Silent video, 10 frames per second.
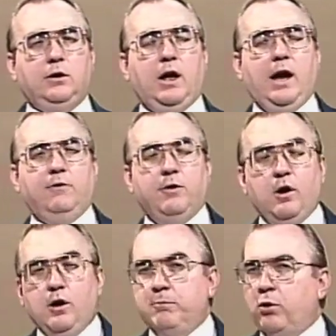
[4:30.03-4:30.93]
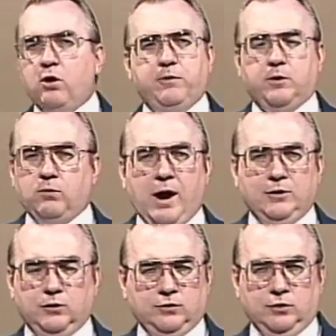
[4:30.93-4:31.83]
have perfect
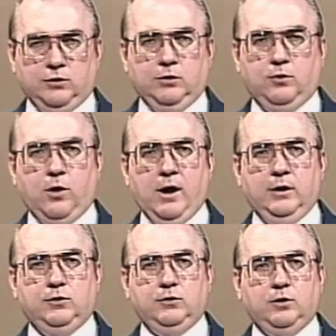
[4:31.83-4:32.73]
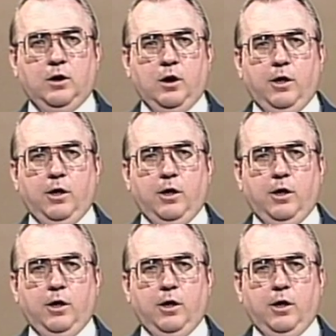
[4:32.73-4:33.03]
righteousness in Christ.